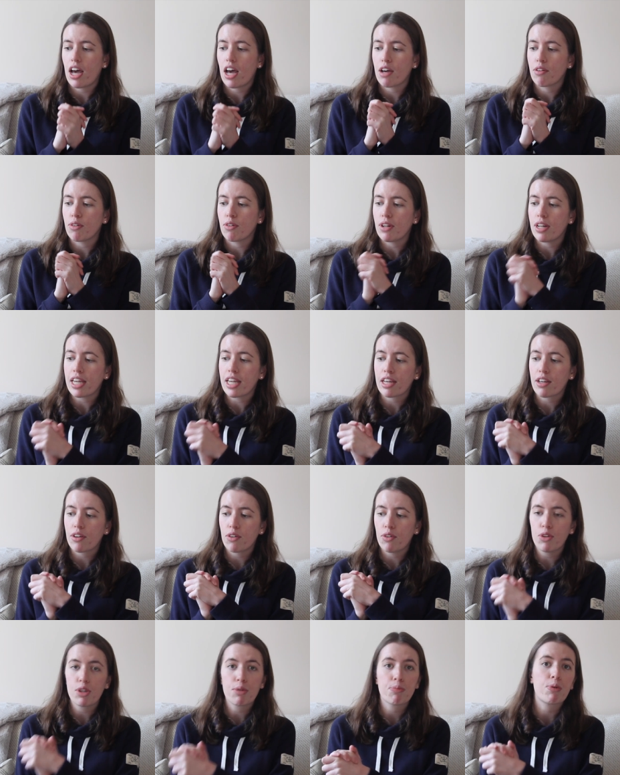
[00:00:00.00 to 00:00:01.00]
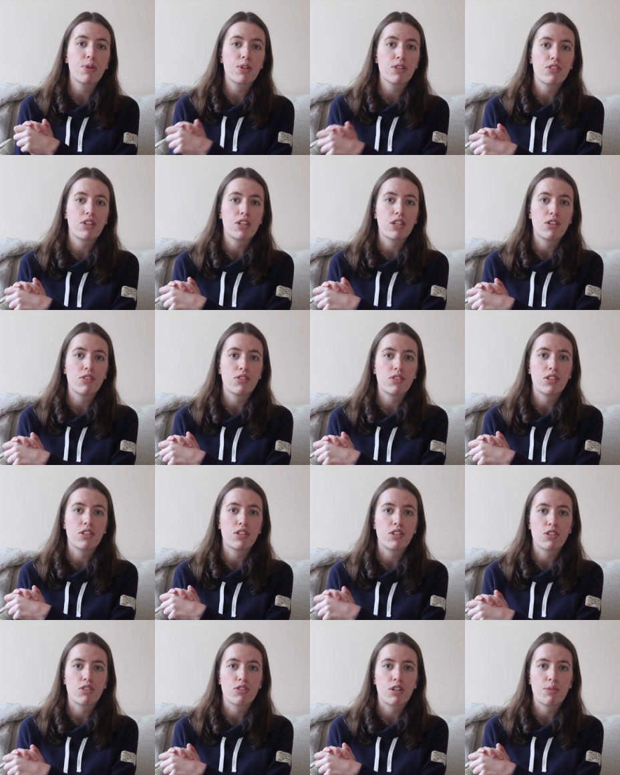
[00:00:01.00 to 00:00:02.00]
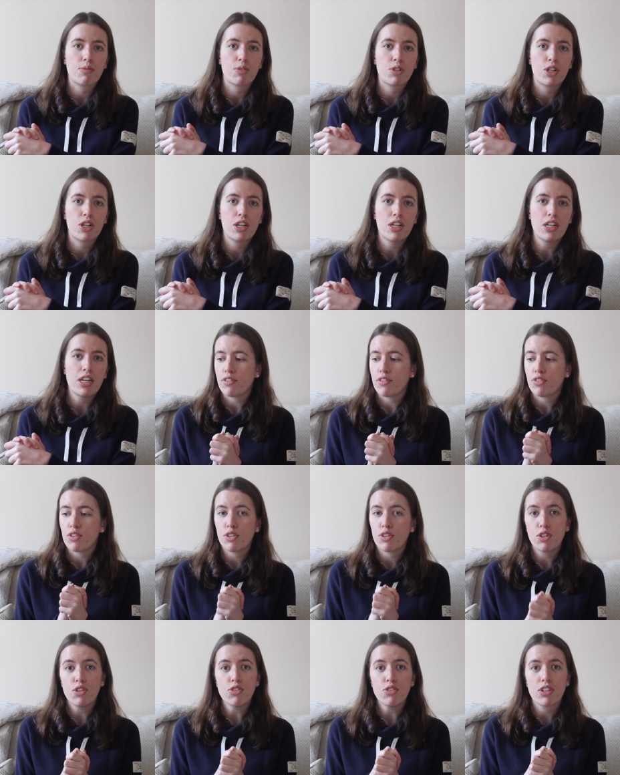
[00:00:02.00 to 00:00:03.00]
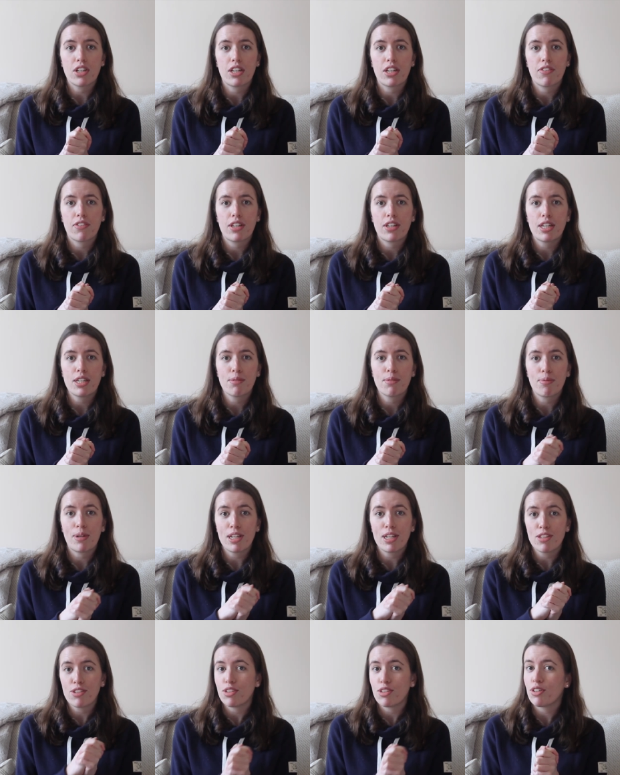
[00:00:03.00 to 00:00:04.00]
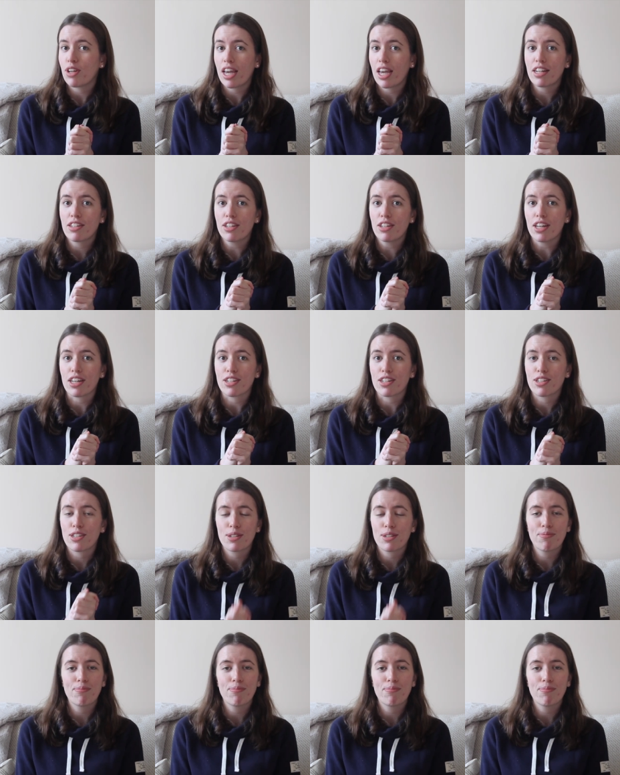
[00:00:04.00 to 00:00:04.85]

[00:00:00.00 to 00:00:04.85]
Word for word: I will link all the products I use in the description. If you use any of these, please do get in touch.